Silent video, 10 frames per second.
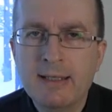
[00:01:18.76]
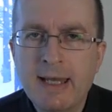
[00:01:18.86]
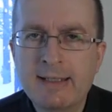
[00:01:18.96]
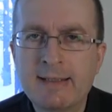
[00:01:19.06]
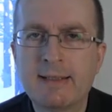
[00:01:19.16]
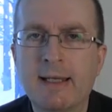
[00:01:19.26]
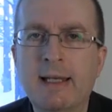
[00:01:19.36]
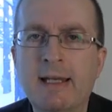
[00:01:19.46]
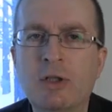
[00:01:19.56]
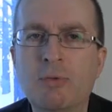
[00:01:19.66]
Next,
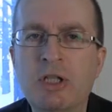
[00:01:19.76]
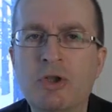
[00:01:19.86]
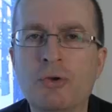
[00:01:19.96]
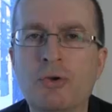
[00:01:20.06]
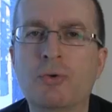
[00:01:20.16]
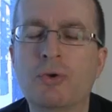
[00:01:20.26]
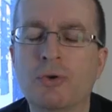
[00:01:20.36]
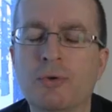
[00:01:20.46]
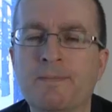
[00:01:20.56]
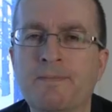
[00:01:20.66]
let's switch to
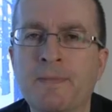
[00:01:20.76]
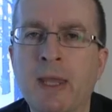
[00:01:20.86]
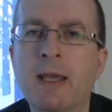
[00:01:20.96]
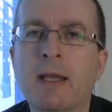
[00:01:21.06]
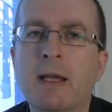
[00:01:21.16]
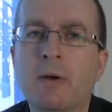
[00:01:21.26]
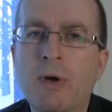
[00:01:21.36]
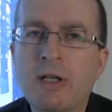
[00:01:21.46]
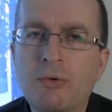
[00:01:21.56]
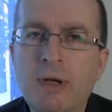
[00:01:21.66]
Studio.
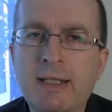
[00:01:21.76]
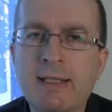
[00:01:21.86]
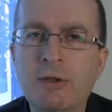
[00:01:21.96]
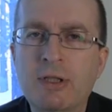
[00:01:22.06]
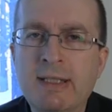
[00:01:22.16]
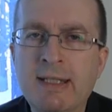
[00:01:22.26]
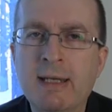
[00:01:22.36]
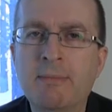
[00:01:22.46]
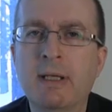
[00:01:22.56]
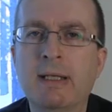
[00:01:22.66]
When creating a
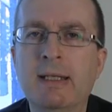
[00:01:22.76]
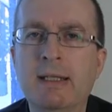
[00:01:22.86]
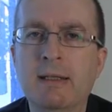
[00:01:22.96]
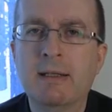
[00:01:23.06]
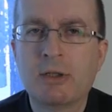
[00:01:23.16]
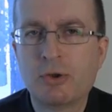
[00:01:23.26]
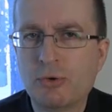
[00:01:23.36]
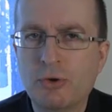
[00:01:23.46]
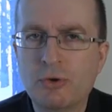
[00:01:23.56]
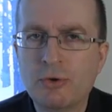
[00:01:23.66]
TM in
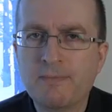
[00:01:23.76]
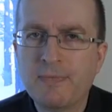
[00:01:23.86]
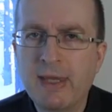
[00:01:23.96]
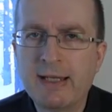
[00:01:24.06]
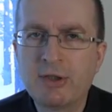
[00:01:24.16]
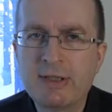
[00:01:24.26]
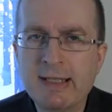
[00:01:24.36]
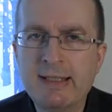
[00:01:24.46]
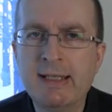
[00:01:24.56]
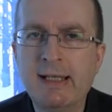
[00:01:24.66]
Studio, there's a
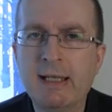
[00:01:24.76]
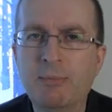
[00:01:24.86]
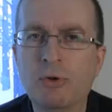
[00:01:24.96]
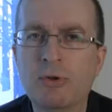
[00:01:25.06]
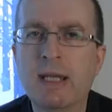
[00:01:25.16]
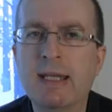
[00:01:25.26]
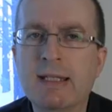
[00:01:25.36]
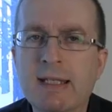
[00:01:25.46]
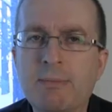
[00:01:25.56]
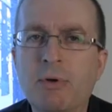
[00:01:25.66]
setting labeled
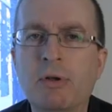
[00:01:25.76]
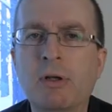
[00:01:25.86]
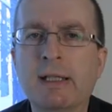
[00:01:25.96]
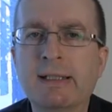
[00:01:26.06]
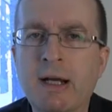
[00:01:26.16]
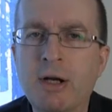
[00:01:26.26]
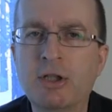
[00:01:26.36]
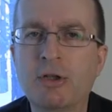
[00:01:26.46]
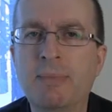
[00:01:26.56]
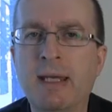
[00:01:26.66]
Enable
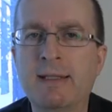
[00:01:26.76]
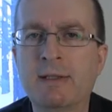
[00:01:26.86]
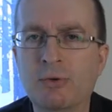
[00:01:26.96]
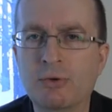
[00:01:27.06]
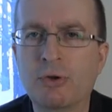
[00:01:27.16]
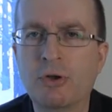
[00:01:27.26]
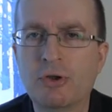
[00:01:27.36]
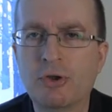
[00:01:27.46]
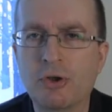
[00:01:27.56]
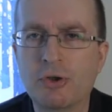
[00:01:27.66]
Character-Based
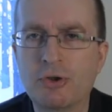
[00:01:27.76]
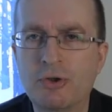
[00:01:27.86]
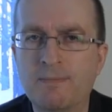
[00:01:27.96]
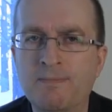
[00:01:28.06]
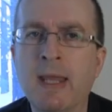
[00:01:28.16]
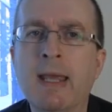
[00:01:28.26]
Concordance Search.